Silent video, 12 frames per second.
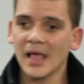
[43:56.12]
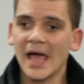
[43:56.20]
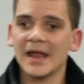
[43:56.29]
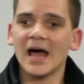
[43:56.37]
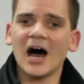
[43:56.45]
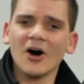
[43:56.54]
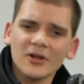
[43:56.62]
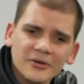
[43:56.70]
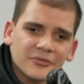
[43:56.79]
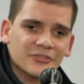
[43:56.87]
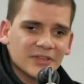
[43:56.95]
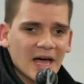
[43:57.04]
And out
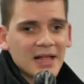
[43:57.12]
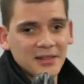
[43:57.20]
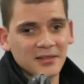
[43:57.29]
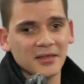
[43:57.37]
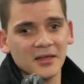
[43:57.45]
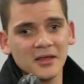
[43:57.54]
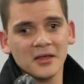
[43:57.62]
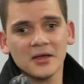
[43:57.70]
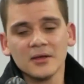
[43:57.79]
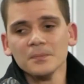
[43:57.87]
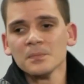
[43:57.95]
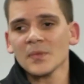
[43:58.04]
of that,
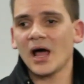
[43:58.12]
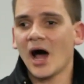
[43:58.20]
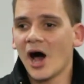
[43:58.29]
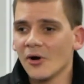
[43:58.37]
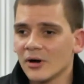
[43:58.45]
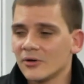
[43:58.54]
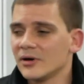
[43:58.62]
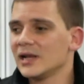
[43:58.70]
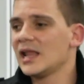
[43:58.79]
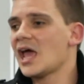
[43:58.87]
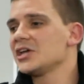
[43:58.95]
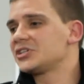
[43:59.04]
our
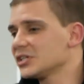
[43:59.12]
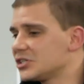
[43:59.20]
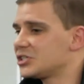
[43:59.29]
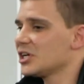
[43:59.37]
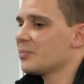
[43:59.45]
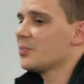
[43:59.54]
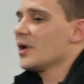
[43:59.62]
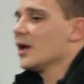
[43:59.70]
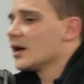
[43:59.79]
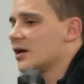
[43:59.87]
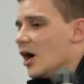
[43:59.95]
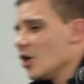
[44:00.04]
relationship
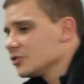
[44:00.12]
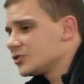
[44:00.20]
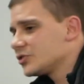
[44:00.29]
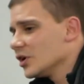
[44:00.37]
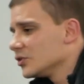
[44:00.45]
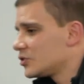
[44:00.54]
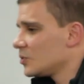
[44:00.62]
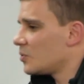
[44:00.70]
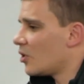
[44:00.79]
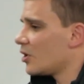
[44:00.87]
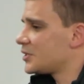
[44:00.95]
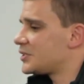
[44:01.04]
goes
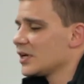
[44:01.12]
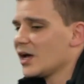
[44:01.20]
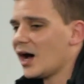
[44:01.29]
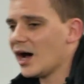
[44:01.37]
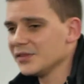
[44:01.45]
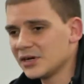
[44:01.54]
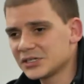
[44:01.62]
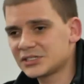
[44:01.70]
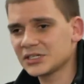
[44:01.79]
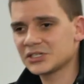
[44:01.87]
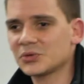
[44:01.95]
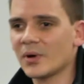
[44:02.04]
towards others
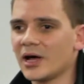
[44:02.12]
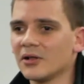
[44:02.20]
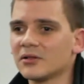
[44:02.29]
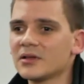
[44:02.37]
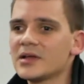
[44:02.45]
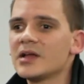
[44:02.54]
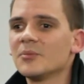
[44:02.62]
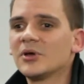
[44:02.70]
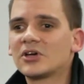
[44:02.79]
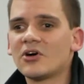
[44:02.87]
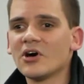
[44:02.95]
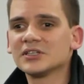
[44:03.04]
well.
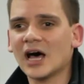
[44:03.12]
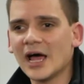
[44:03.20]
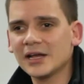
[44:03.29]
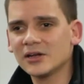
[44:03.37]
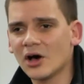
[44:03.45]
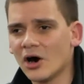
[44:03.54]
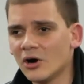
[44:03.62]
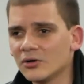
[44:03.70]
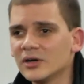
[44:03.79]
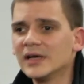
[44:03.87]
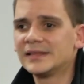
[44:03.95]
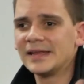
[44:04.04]
Because I
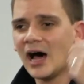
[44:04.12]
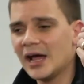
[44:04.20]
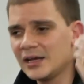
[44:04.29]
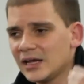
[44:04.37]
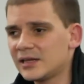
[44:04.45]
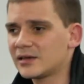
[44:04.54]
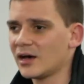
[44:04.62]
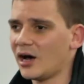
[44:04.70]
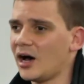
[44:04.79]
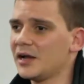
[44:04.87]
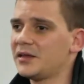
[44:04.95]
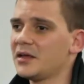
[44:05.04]
know that I need
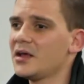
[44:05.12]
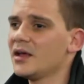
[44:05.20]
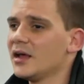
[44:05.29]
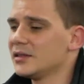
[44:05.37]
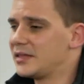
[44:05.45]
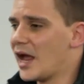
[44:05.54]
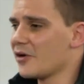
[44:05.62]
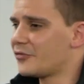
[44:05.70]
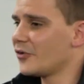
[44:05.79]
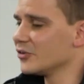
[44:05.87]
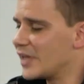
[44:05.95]
God, therefore,